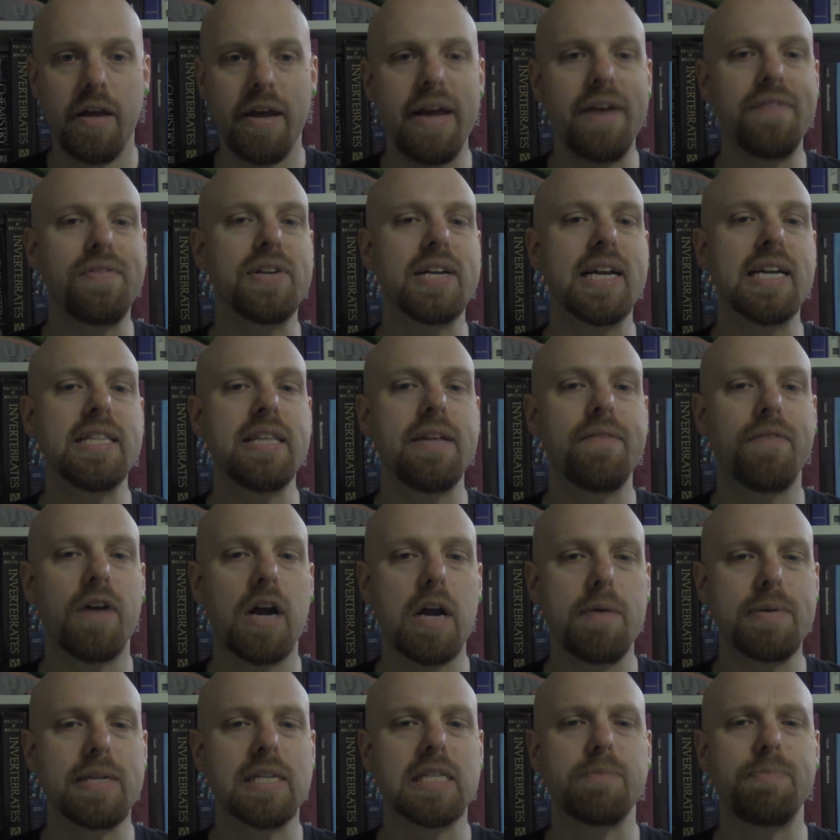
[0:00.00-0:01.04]
If you change the
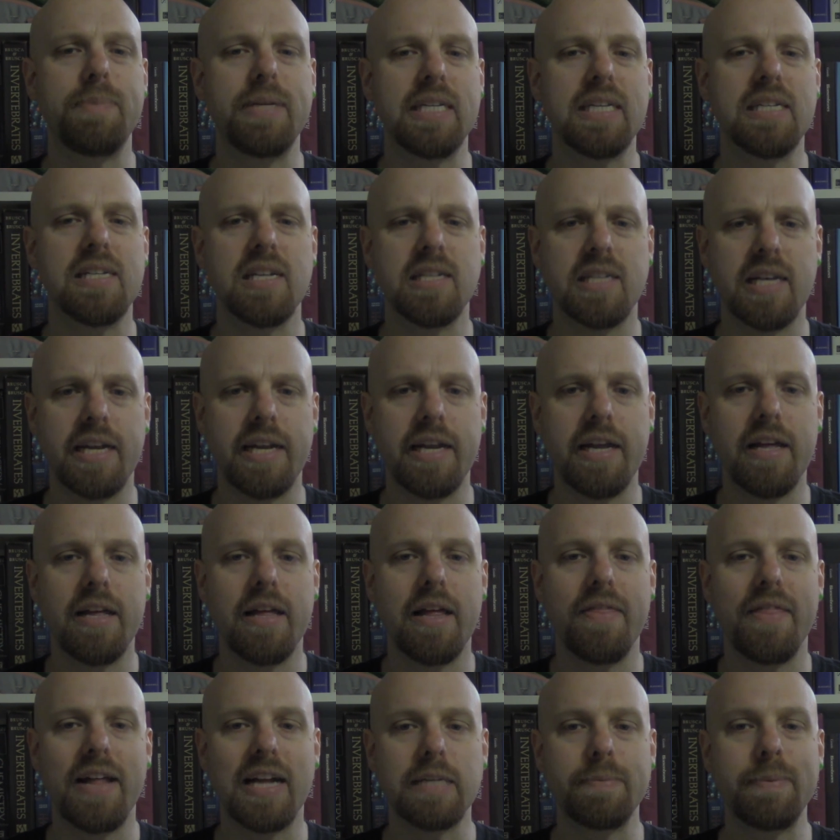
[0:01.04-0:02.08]
environment a species is in,
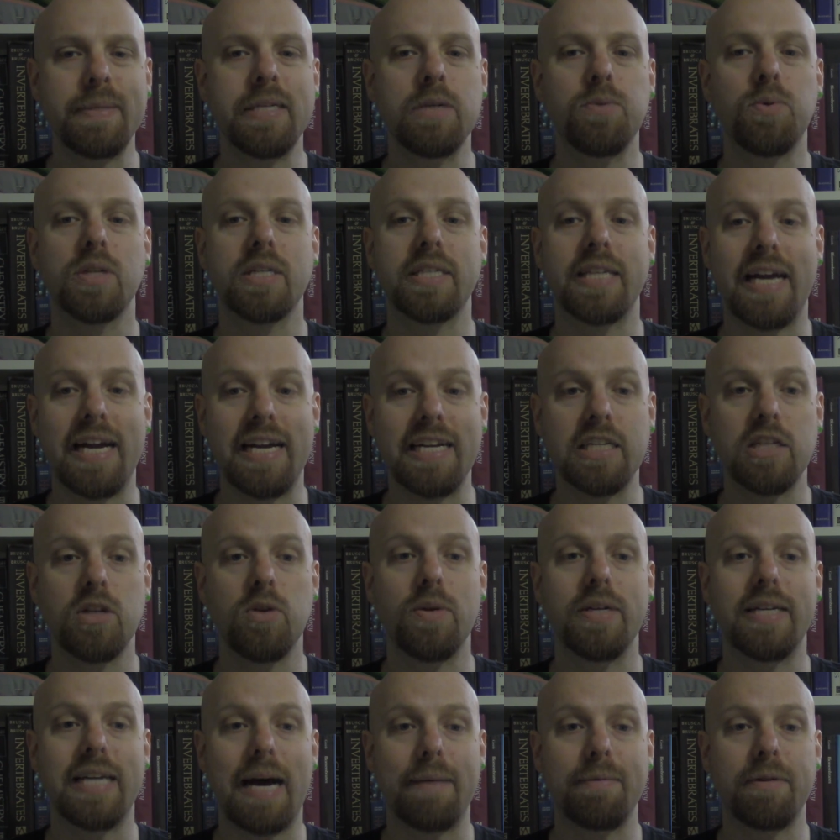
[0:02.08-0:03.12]
that species will change to
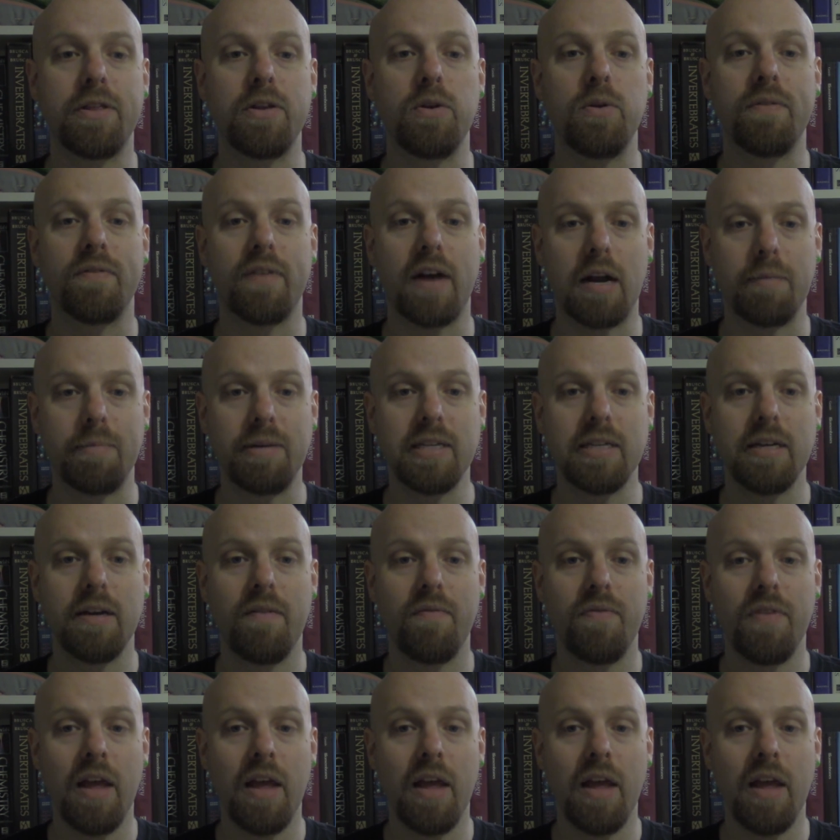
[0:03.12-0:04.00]
adapt to the new environment.